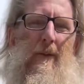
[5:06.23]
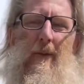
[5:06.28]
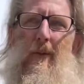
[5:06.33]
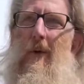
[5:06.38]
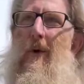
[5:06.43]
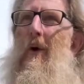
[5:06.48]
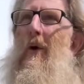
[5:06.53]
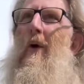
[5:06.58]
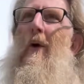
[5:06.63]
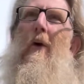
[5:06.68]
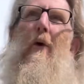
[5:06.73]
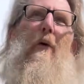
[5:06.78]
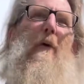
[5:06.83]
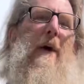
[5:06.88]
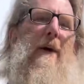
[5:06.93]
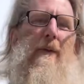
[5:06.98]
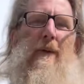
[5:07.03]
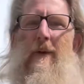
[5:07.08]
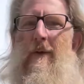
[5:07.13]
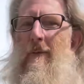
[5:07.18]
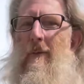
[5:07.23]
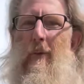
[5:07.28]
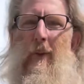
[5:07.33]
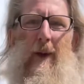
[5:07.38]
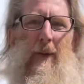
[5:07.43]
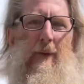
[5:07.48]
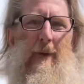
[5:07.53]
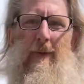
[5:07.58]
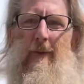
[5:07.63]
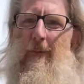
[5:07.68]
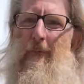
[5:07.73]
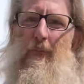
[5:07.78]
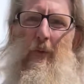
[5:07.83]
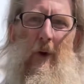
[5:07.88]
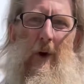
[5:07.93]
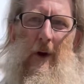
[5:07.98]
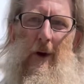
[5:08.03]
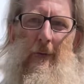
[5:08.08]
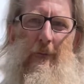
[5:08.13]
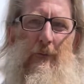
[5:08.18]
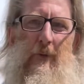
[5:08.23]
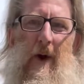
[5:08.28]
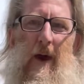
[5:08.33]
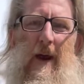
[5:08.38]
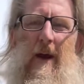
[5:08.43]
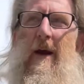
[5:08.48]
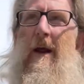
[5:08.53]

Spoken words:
or even whether it's the Royal Australian